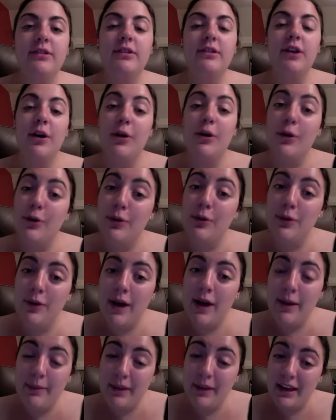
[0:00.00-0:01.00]
So,
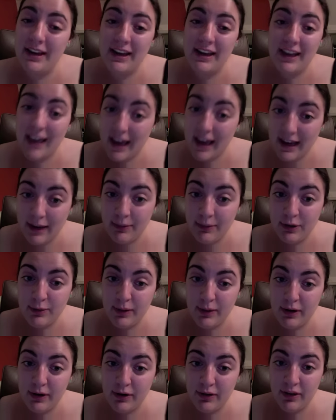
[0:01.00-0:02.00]
I mean, you can't get much
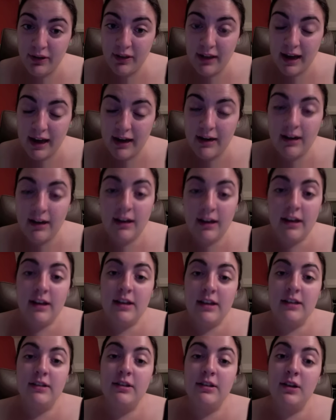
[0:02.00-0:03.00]
better than that.
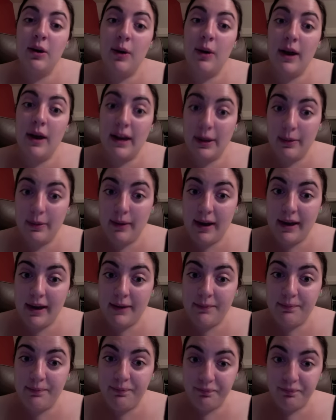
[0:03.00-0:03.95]
So, anyway,